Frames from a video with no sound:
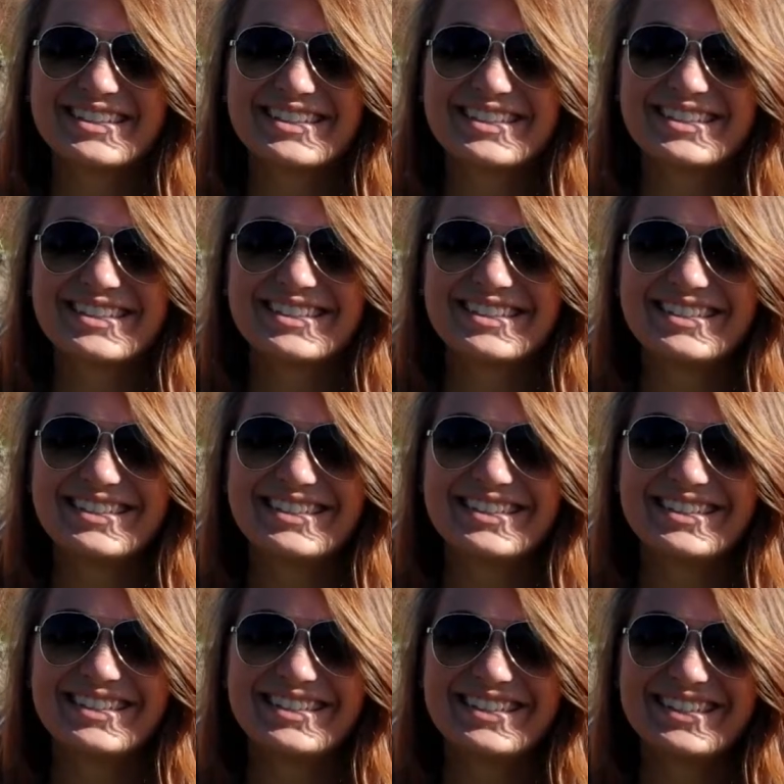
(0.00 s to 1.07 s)

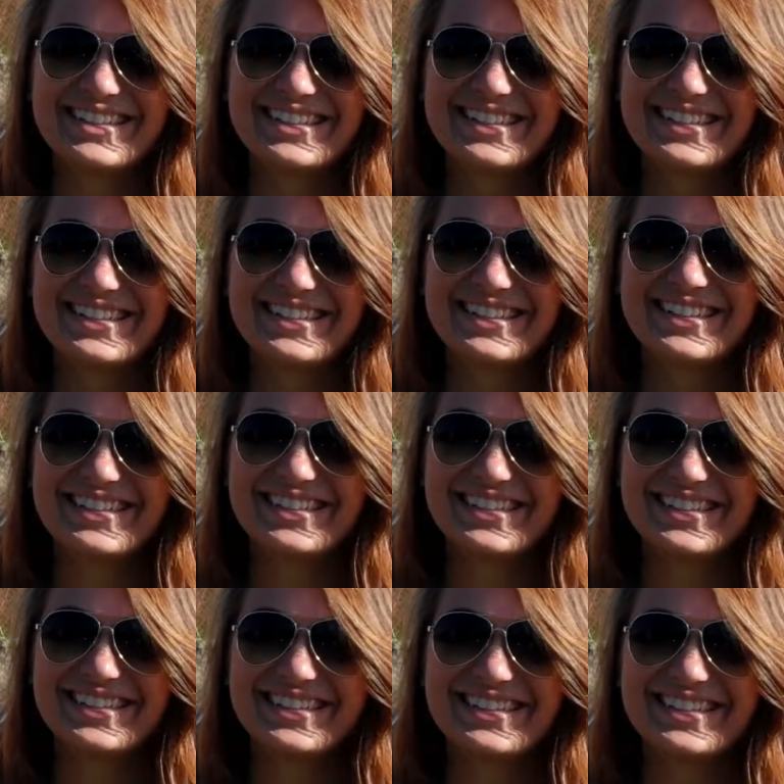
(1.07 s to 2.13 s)

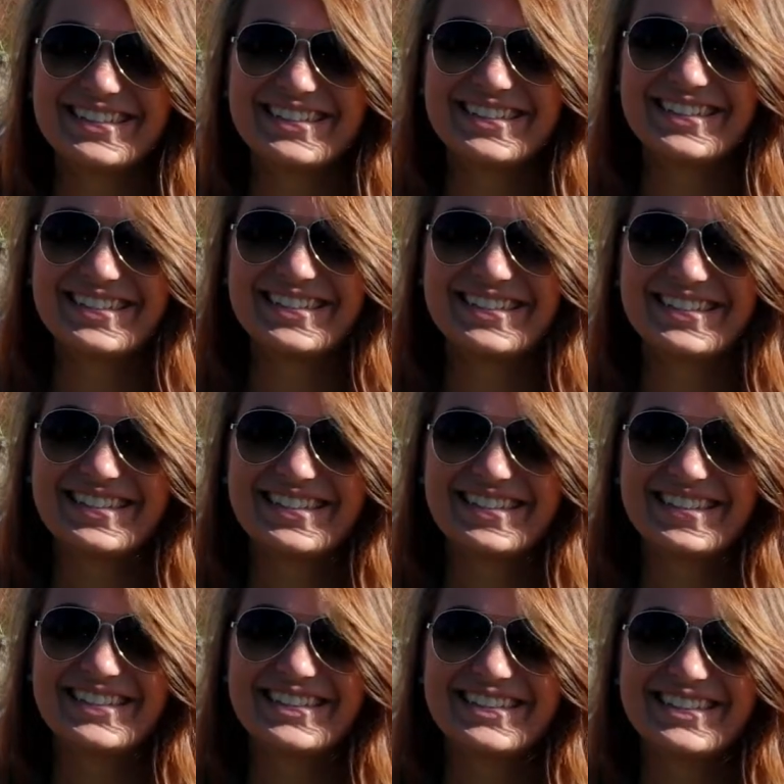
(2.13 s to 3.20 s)

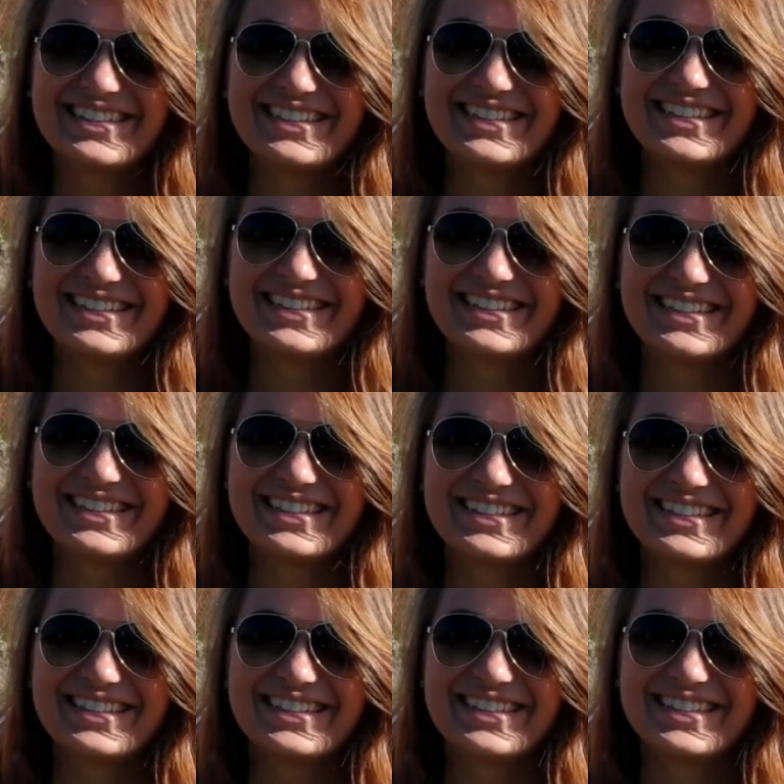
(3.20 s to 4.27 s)

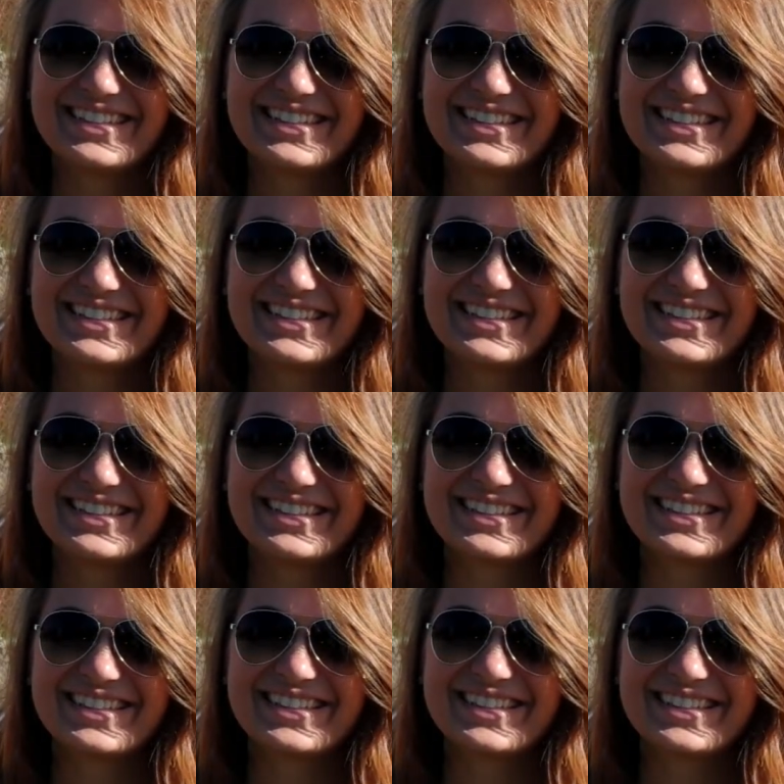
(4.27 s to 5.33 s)

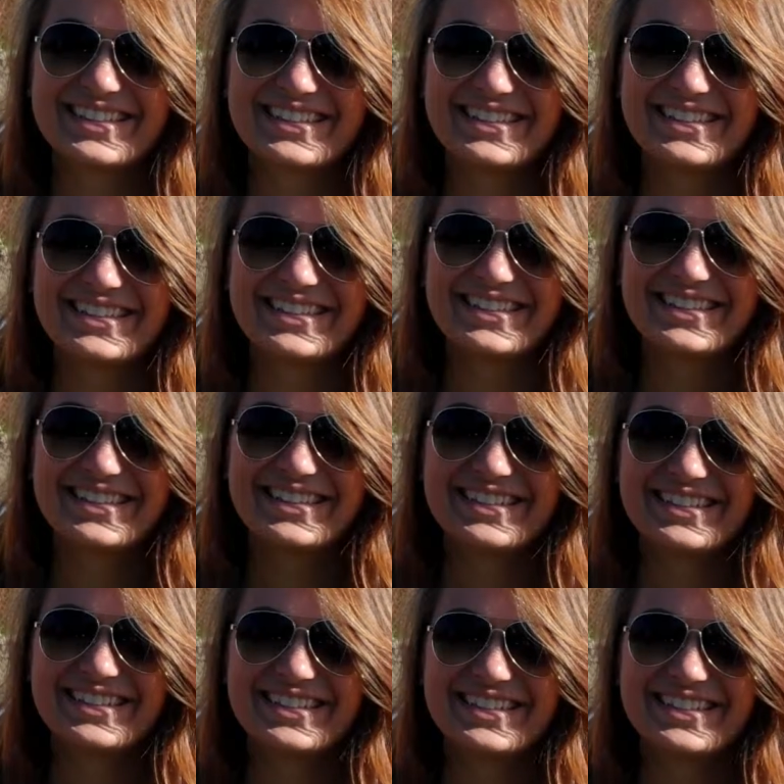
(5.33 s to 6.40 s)

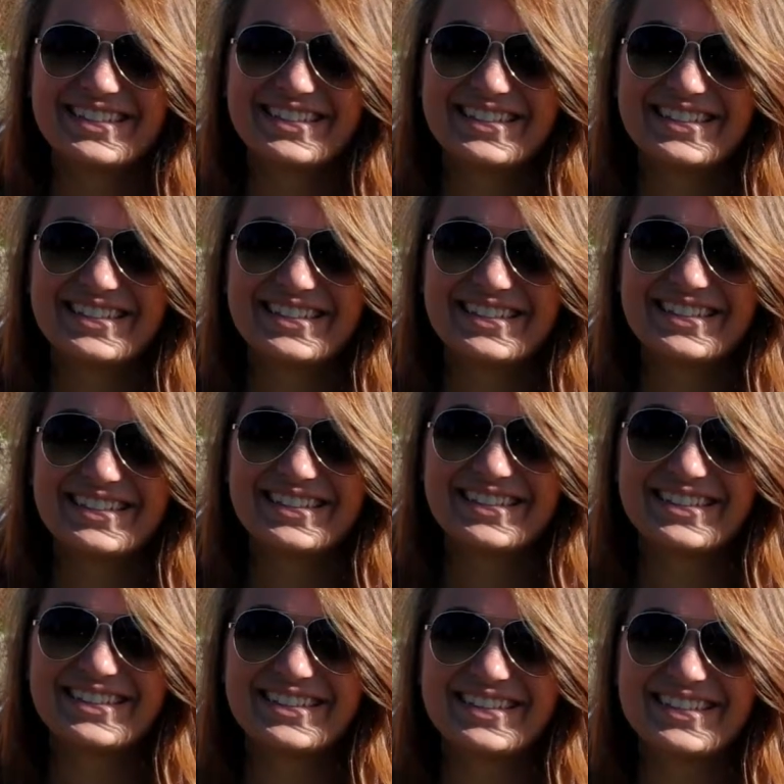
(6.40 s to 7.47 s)

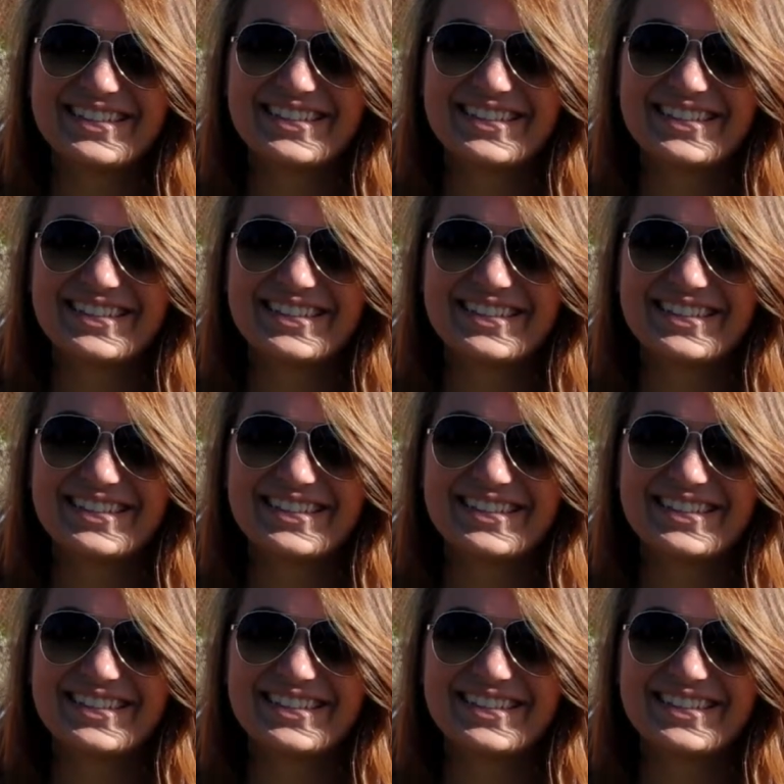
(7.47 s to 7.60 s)
This person isn't speaking.